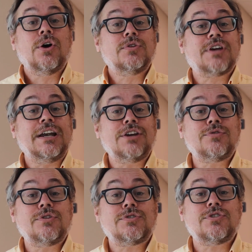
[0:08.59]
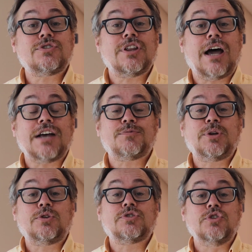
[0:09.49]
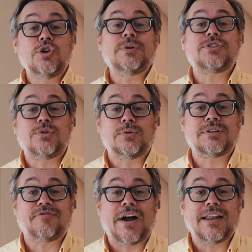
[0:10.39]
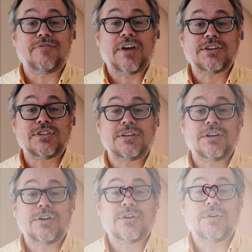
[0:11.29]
who's going to introduce us to the hospital's newest tool to fight infection,